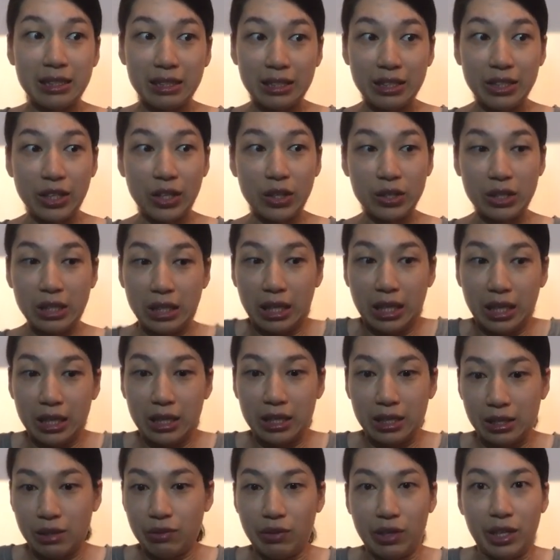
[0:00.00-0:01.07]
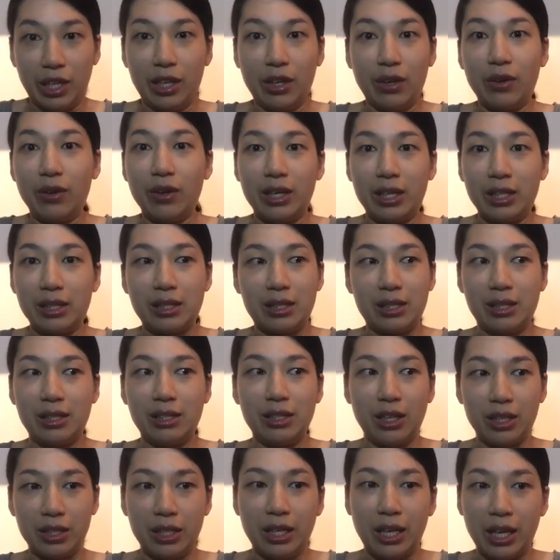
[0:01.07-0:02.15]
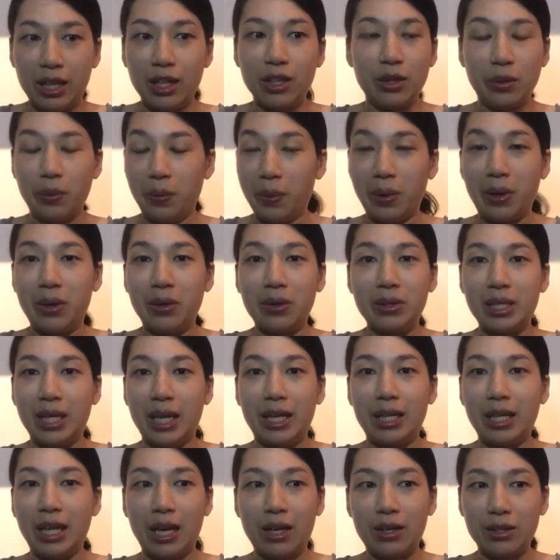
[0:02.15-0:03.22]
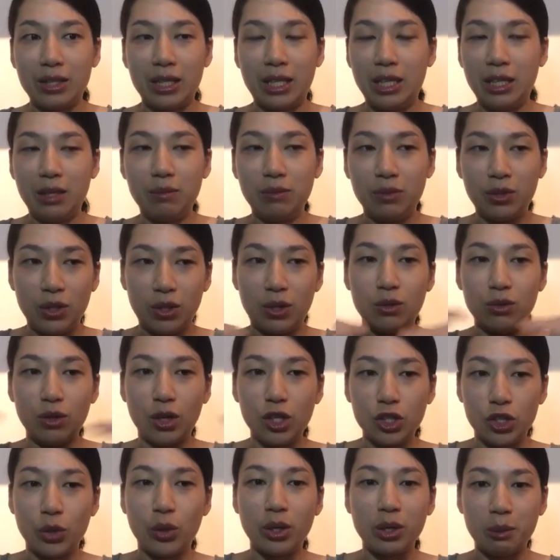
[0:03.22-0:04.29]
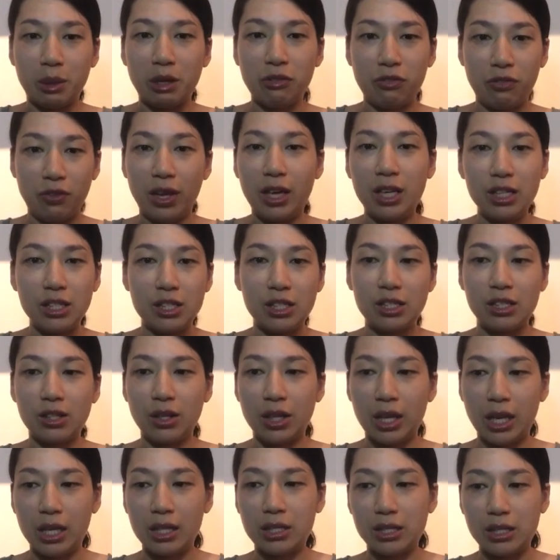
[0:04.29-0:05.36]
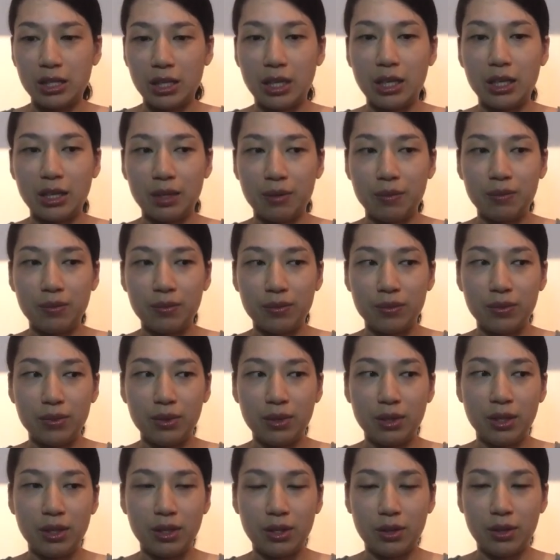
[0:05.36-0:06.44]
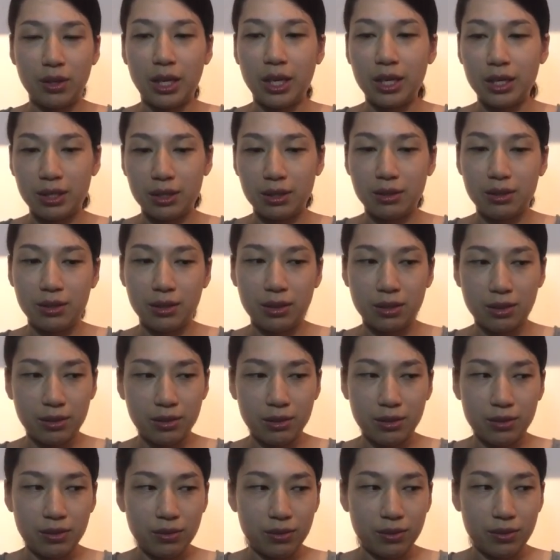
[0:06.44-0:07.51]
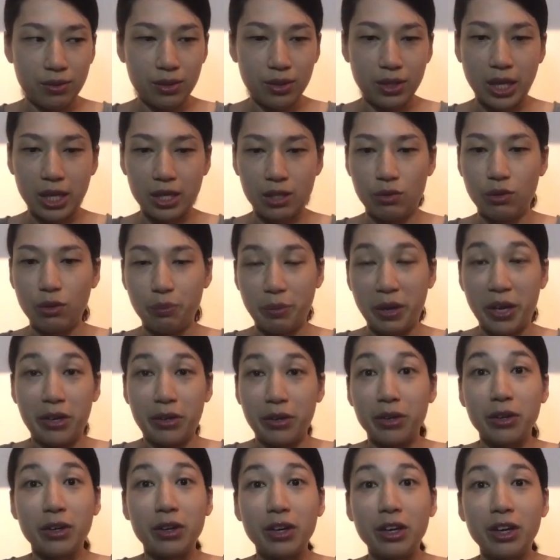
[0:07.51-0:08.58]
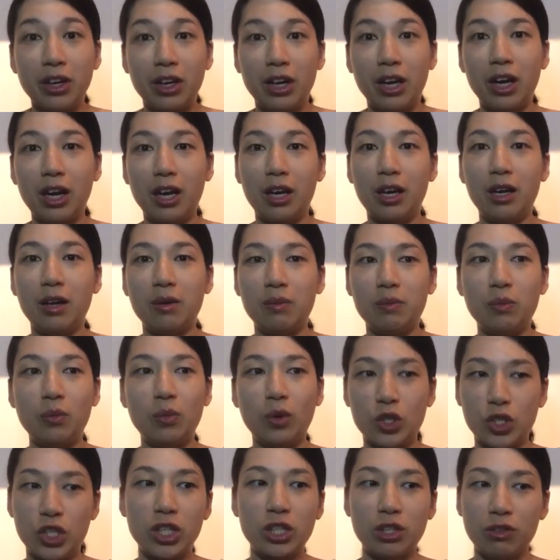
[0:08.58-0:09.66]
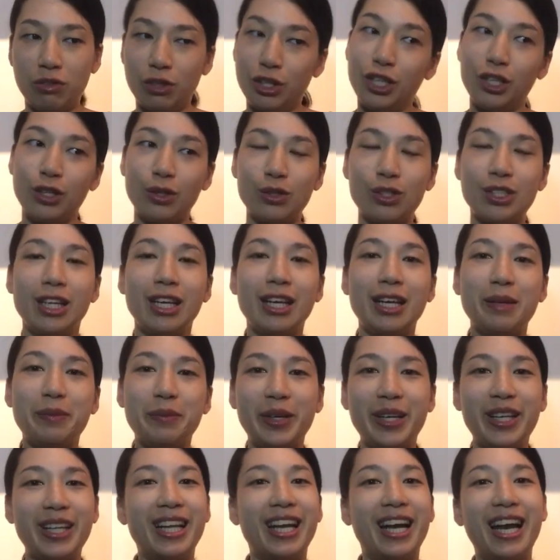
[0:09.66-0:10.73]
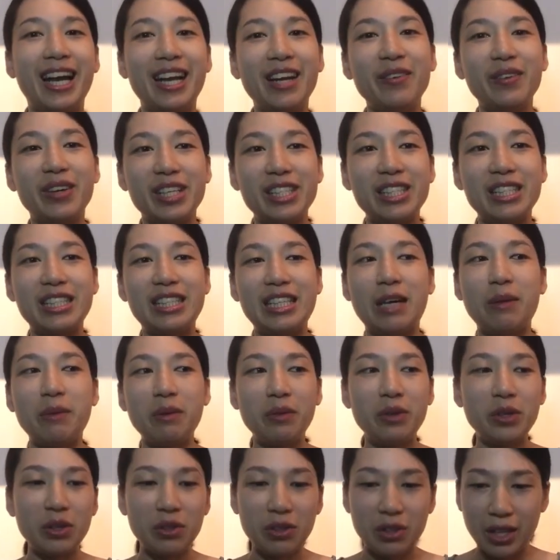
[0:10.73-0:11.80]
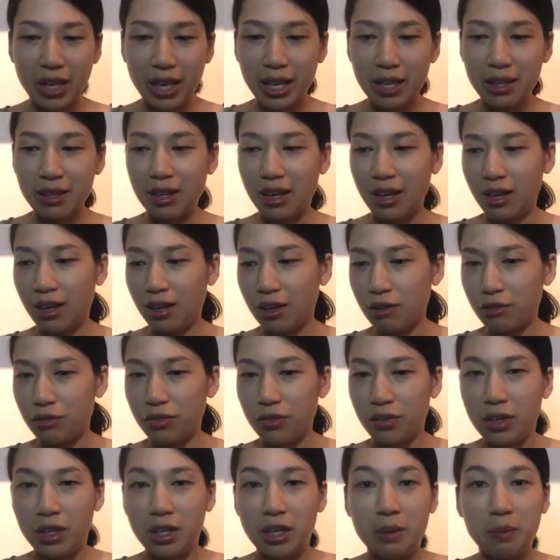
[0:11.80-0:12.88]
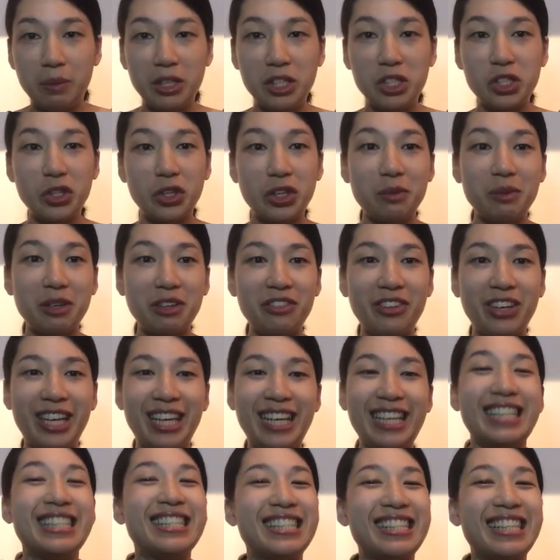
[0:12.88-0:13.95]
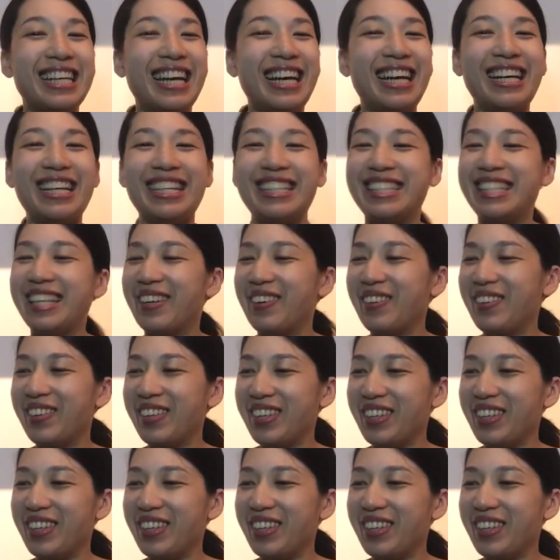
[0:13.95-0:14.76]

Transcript: you know, delete this video. It's not the end of the world, and I'll keep, you know, not showing my face, so that you guys feel better watching the videos. But anyways, tell me what you think of me showing my face, and tell me